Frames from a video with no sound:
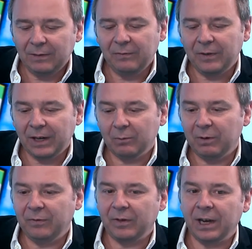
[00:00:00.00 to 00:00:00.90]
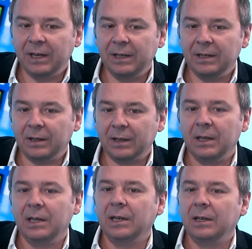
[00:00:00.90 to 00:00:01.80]
In fact, we find that this
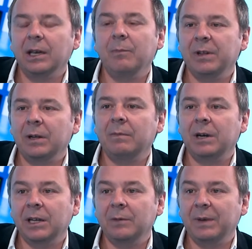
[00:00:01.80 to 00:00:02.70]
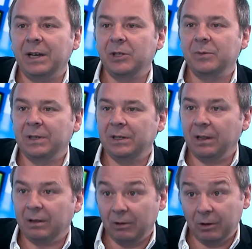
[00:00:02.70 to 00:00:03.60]
capital market punishment,
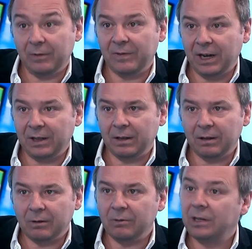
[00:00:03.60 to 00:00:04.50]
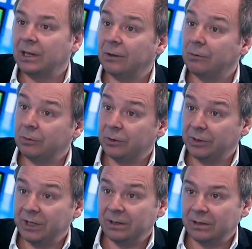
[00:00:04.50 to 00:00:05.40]
this loss of access, only lasts 2 or
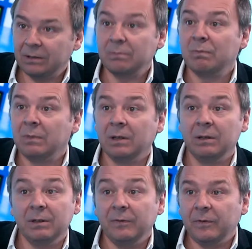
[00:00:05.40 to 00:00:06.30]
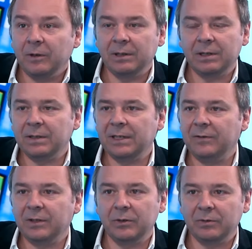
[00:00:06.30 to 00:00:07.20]
3 years. Defaulters
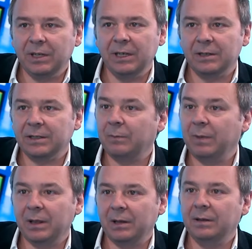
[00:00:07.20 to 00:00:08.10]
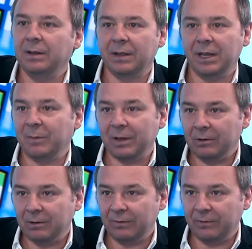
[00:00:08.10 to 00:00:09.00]
after 3 years are basically the same
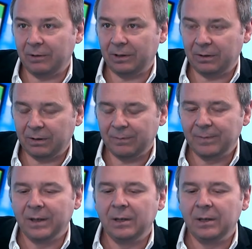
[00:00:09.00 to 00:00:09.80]
as non-defaulters.